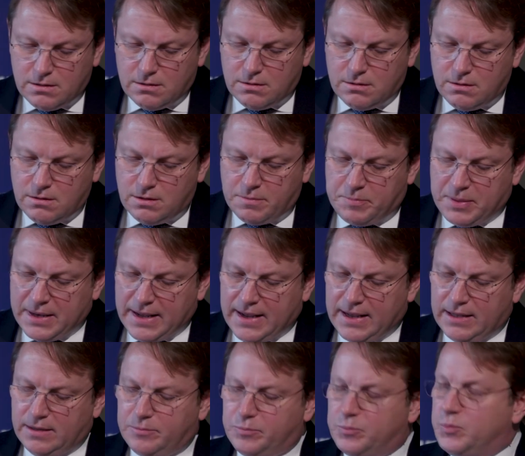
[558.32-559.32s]
The
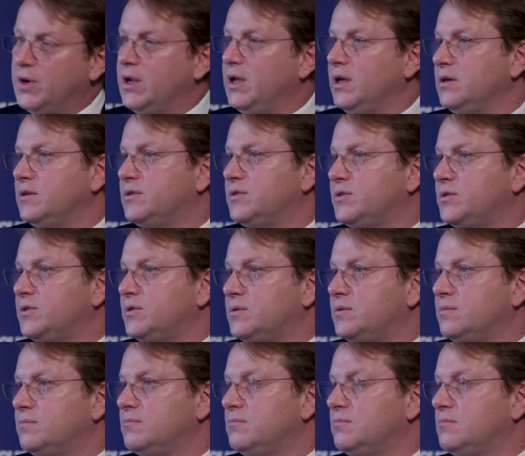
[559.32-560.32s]
plan brings
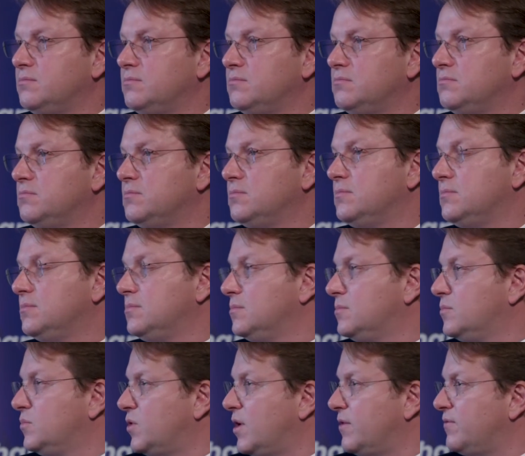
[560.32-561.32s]

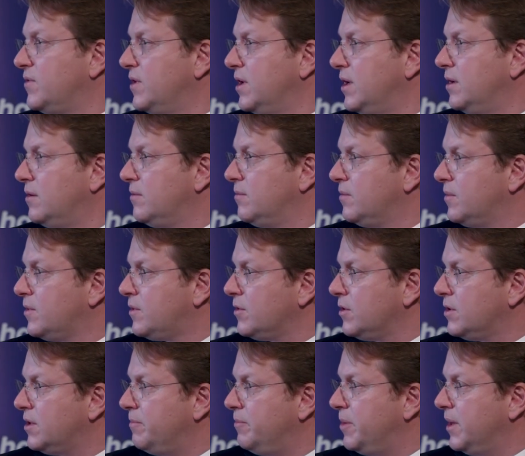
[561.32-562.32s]
roughly
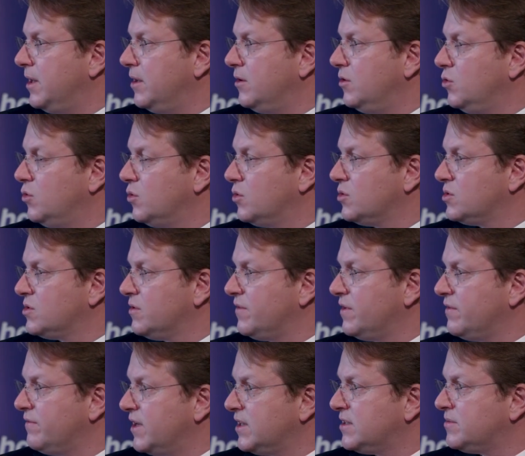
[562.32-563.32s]
30 billion euros of
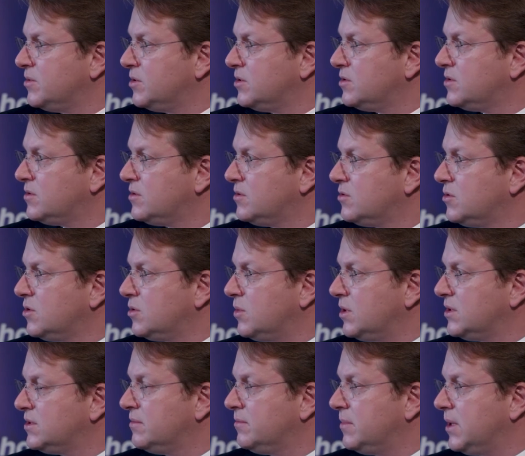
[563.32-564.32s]
investments to the
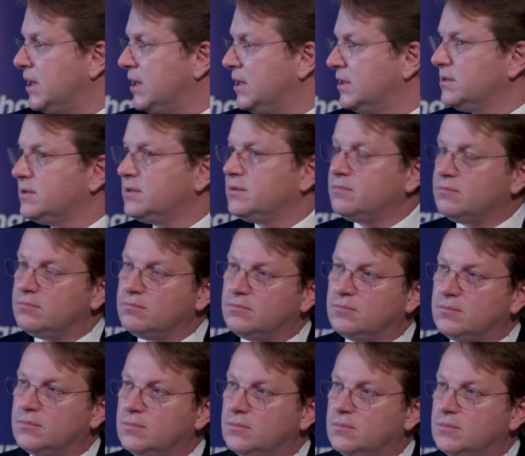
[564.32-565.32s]
Western Balkans.
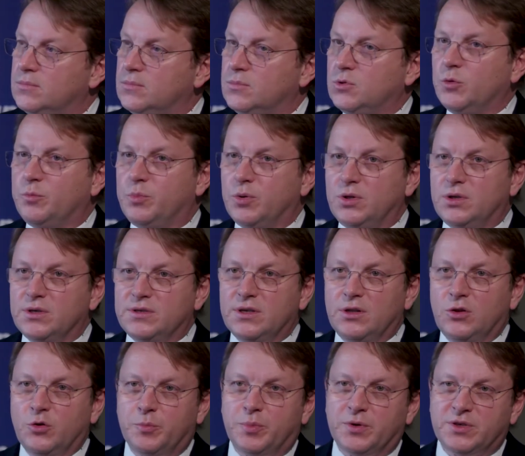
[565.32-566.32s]
To put this into
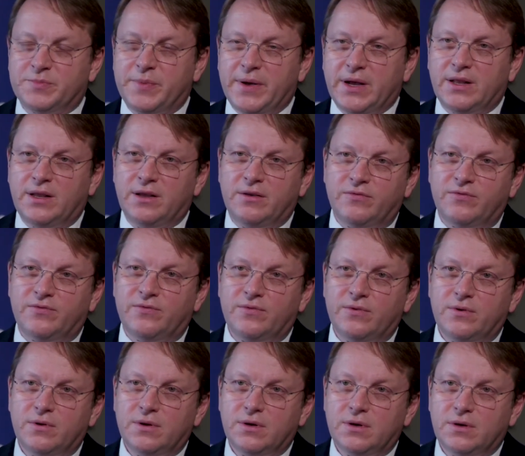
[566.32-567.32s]
perspective,
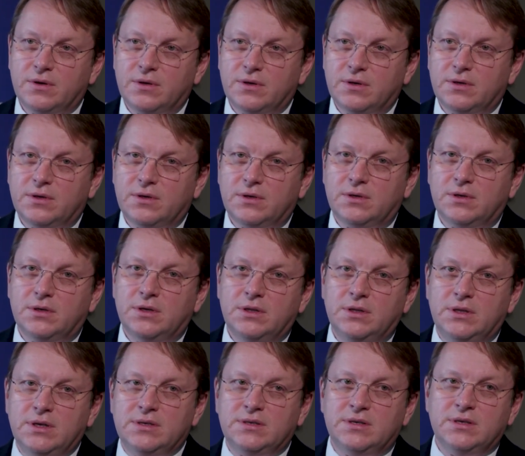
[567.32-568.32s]

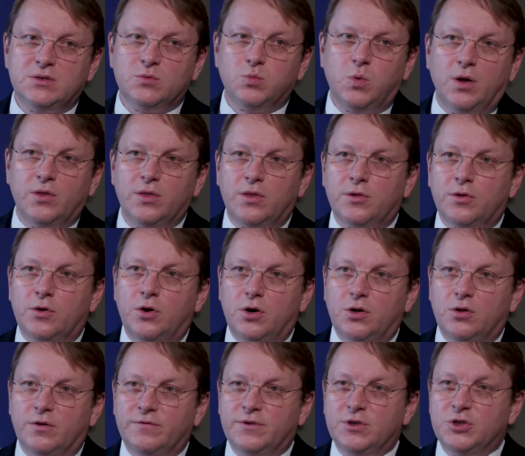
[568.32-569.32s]
this is 1/3
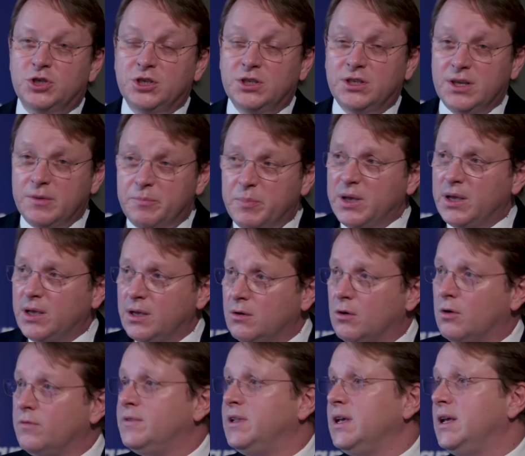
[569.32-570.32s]
of the GDP
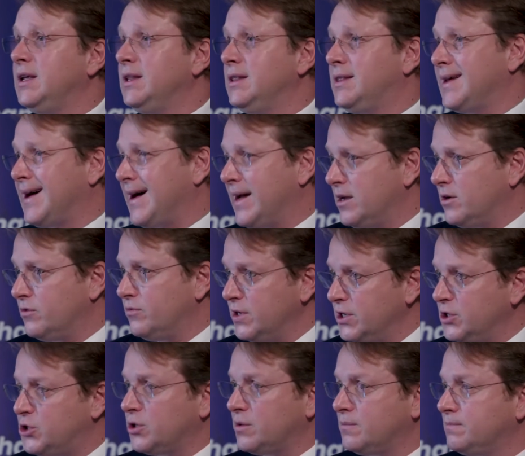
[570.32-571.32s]
of the entire region.